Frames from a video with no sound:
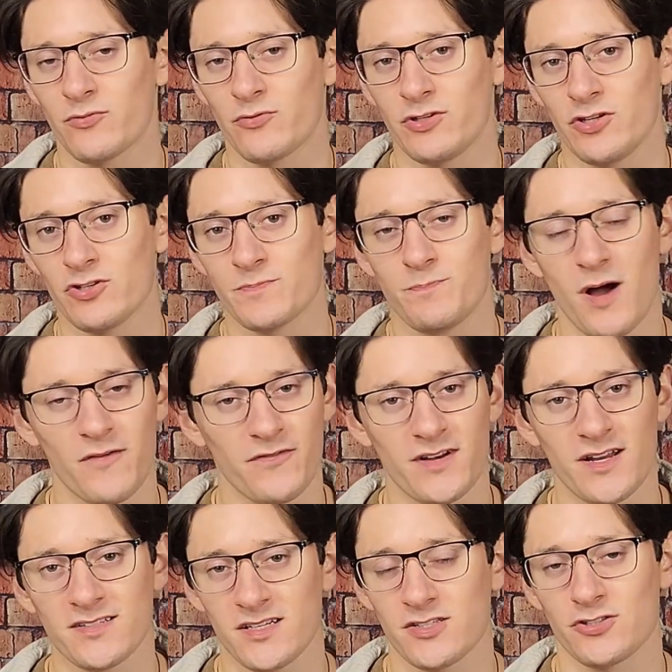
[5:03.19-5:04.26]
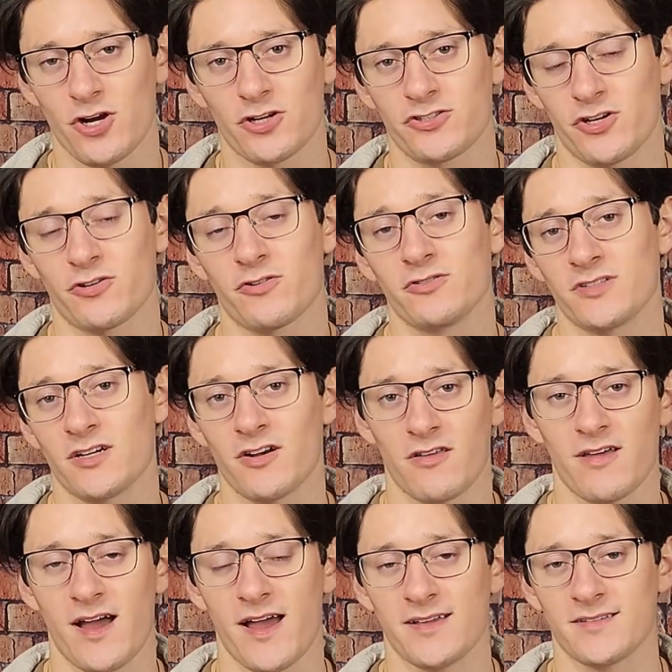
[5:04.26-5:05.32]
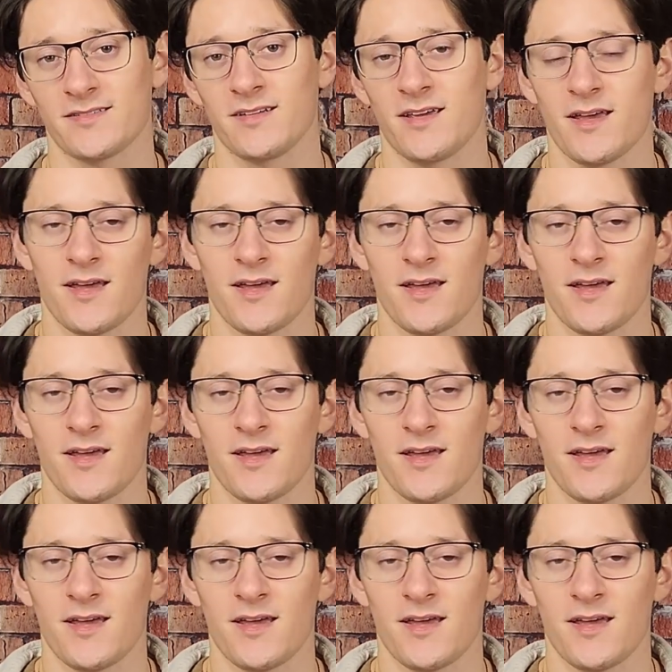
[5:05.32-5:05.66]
to reduce puffiness and dark circles under the eyes.